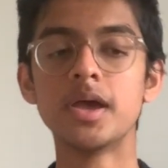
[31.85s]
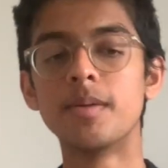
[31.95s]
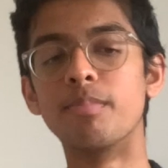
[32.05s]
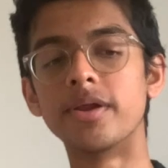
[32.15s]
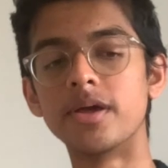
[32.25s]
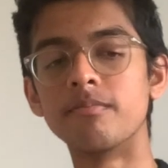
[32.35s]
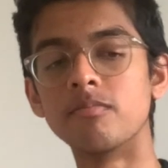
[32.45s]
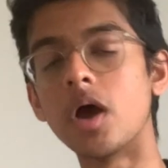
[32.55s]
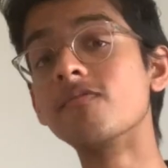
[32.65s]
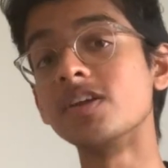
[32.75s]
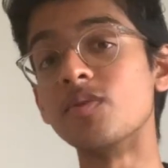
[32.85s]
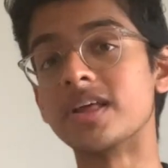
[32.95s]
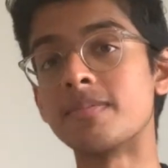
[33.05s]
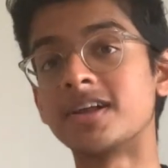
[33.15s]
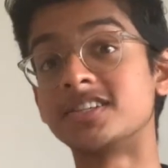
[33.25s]
But hopefully we'll
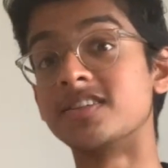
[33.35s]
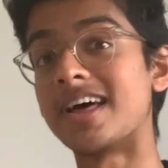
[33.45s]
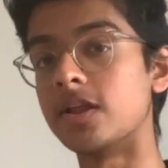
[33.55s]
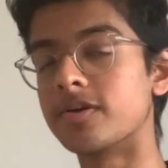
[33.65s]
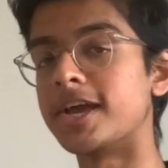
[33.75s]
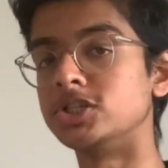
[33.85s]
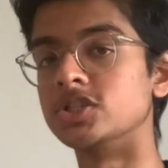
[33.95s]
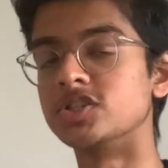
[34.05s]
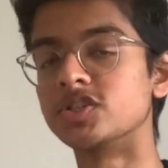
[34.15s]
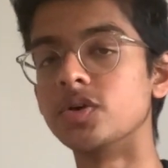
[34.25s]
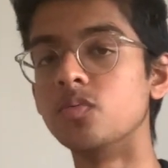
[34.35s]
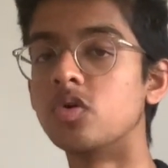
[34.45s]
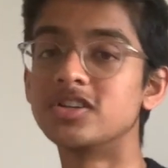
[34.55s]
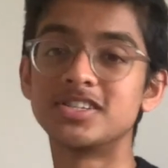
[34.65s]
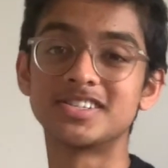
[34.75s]
get back to that location soon
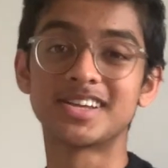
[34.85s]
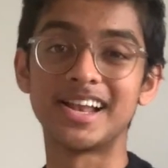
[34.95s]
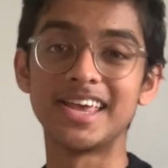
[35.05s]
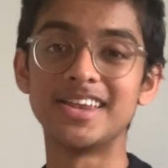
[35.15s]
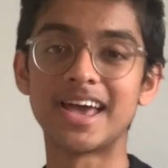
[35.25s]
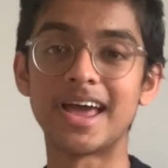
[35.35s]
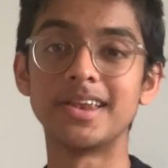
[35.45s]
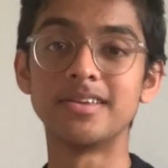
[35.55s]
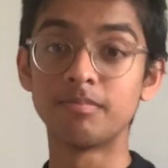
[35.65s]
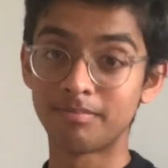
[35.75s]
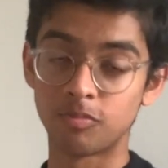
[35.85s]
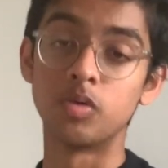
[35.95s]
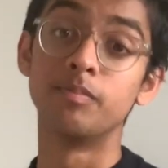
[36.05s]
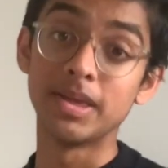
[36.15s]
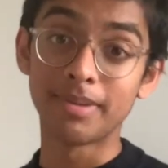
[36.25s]
once it's cleared, and we'll
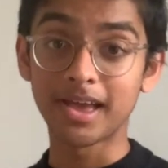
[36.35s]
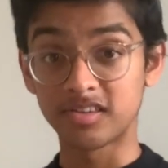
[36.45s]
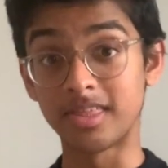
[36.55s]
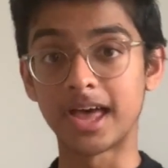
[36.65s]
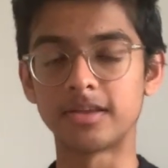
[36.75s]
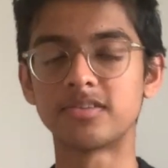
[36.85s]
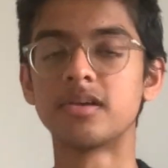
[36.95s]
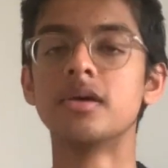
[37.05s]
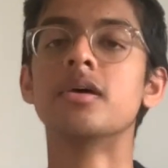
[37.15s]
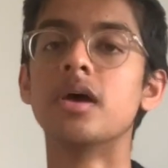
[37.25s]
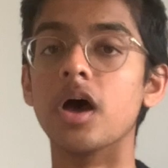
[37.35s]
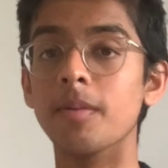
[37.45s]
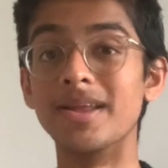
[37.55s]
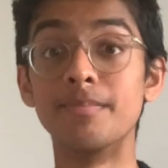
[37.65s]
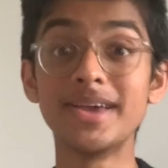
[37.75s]
be back to that
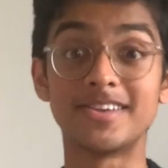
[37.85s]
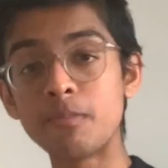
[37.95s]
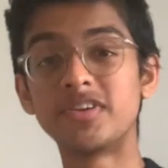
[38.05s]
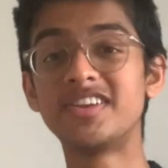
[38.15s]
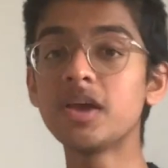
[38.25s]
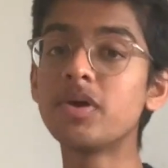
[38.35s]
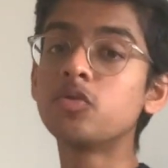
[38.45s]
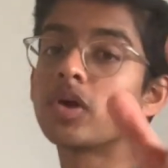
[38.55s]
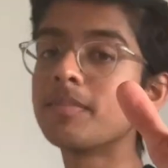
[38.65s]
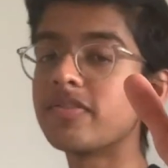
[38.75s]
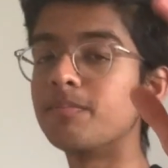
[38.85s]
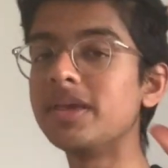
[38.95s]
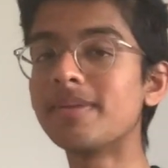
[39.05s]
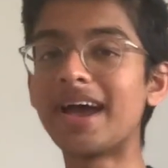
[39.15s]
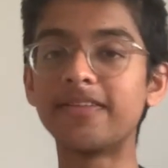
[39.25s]
in a bit. But today we're talking about the
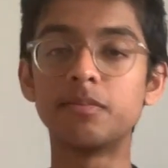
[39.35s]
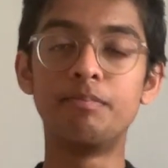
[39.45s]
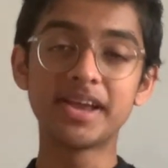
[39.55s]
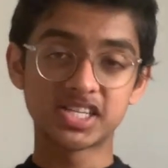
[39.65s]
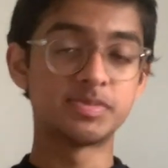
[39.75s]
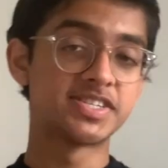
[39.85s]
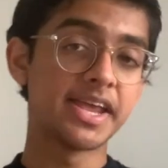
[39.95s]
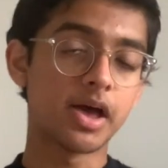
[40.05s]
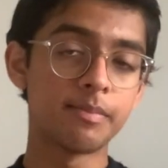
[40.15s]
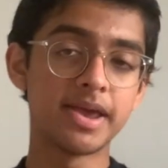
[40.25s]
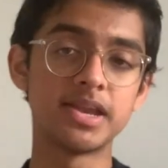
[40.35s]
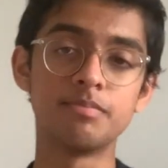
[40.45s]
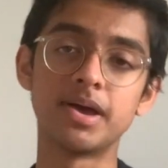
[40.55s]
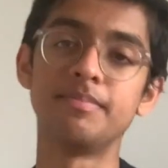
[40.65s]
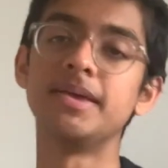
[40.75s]
BMAT and the biggest mistake I made in
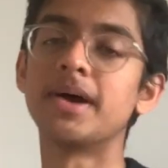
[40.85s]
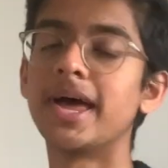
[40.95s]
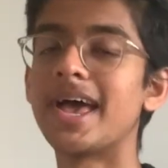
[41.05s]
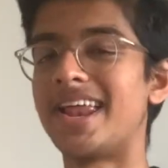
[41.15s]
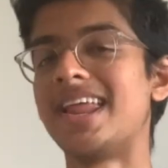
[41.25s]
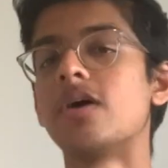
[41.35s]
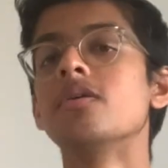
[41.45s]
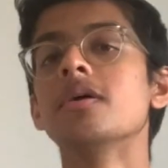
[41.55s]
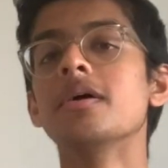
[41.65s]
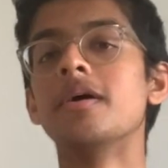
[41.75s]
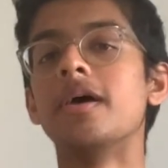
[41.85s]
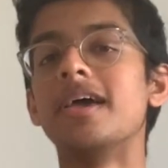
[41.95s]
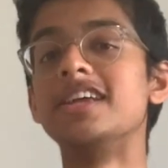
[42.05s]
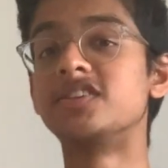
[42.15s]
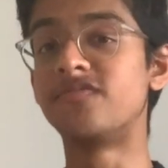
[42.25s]
my BMAT. And now,
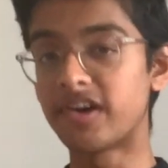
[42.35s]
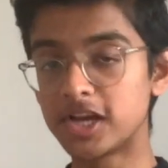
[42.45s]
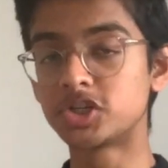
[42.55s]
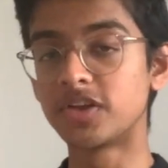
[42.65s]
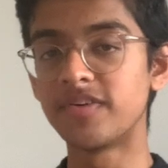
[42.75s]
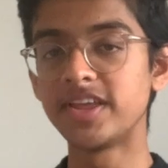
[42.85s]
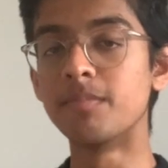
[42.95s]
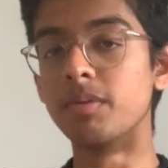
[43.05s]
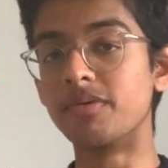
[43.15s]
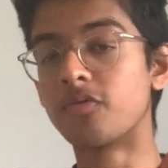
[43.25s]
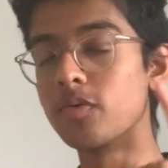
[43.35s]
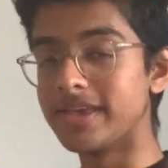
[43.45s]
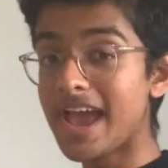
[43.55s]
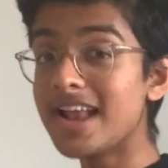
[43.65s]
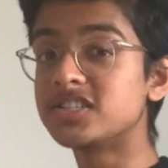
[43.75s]
it's a very interesting video, but before we
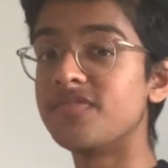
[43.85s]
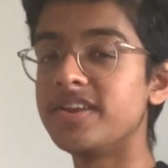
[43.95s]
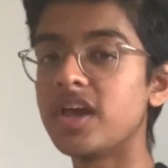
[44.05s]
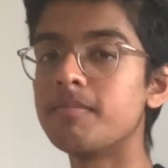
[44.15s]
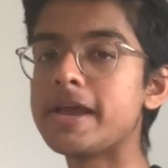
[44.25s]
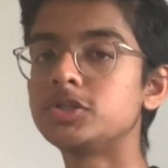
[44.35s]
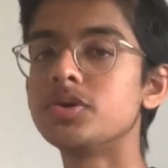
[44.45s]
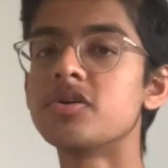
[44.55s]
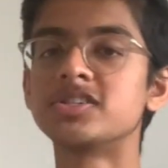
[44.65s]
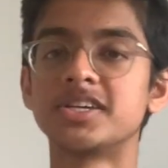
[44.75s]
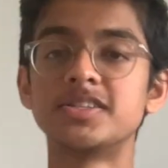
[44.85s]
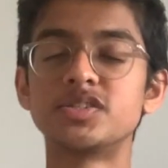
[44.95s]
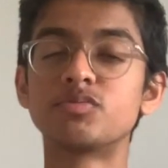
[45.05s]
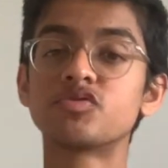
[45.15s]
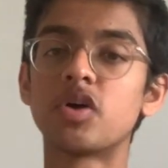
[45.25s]
get into the video, make sure you guys hit the
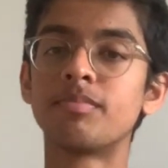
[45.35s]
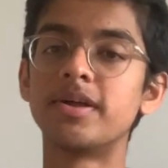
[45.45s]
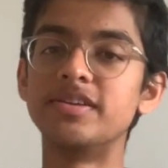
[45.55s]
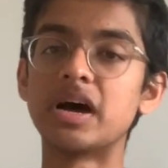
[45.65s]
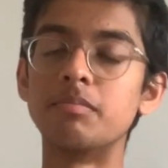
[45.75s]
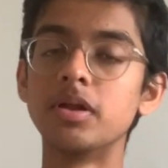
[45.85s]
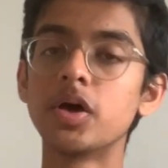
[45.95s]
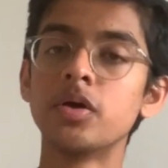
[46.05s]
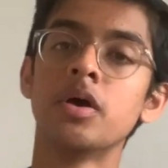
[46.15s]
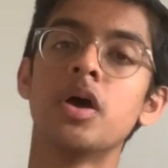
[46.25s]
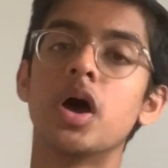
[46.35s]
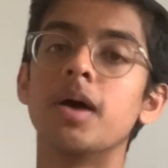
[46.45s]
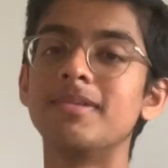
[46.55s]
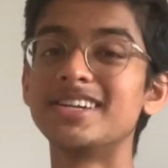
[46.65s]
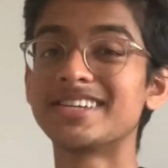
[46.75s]
subscribe button down below.
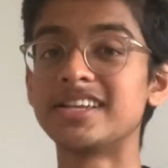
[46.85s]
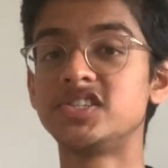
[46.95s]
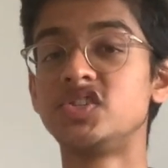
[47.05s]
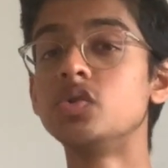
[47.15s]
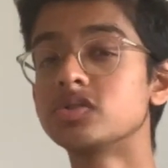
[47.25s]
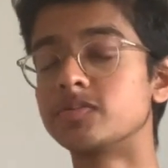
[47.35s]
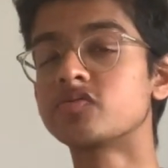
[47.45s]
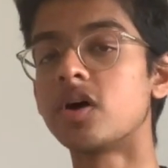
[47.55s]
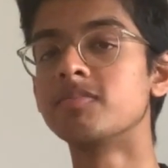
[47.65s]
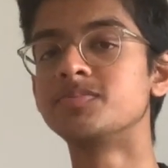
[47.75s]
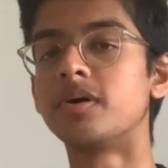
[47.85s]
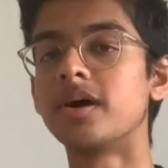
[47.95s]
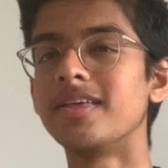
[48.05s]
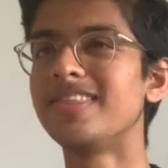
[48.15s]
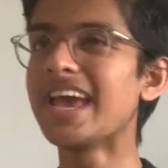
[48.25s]
Let's get to 200 subscribers
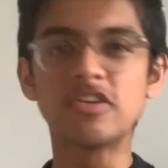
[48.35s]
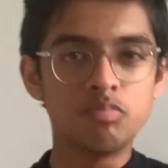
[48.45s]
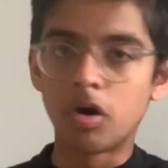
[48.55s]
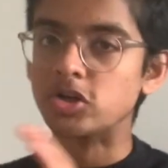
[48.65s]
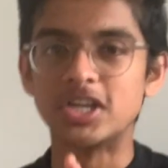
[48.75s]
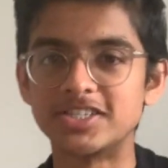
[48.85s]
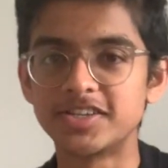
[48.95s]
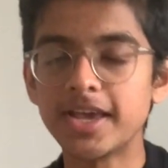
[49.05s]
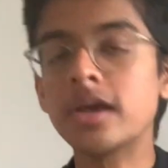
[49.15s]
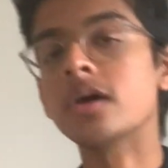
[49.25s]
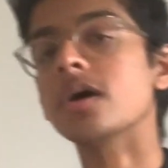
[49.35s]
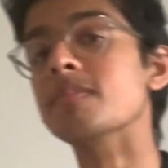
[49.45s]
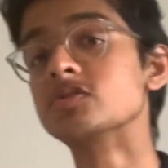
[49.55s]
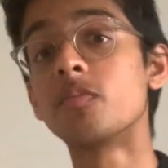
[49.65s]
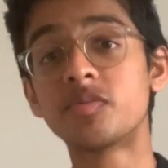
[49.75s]
by the end of March, let's say. And
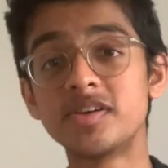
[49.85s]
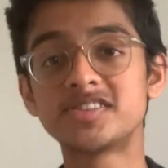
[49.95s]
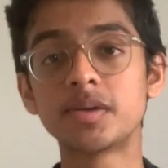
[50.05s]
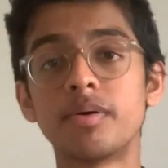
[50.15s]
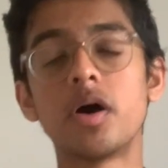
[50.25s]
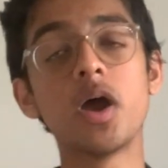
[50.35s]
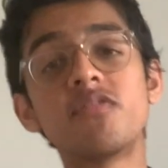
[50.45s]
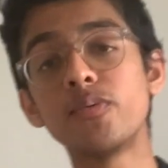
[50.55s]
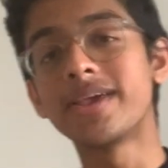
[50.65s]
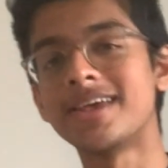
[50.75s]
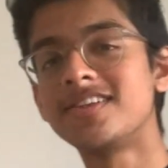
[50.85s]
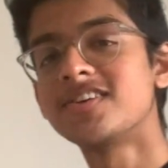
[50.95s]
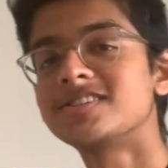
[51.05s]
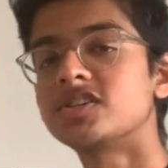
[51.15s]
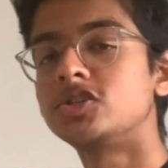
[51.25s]
it's optimistic, but hopefully we can hit
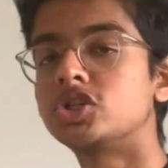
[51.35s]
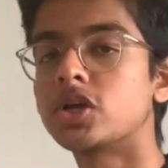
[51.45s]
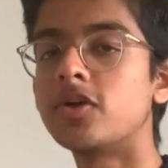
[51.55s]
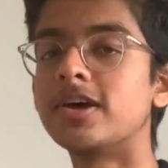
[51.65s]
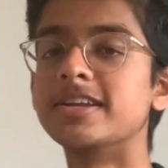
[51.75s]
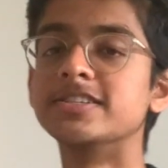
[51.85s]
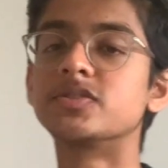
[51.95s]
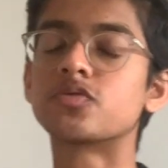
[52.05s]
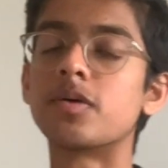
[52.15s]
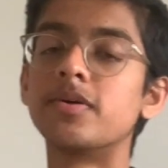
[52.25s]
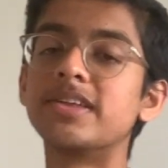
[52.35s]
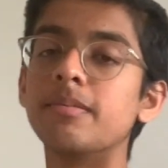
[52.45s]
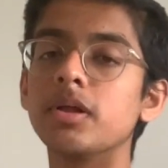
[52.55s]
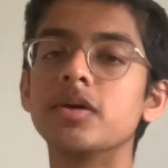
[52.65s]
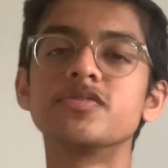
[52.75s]
it. So just go down and hit the subscribe button down
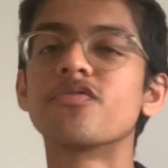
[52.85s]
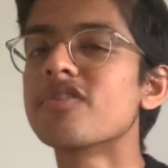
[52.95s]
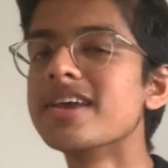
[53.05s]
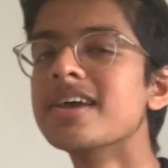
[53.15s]
below. It's free.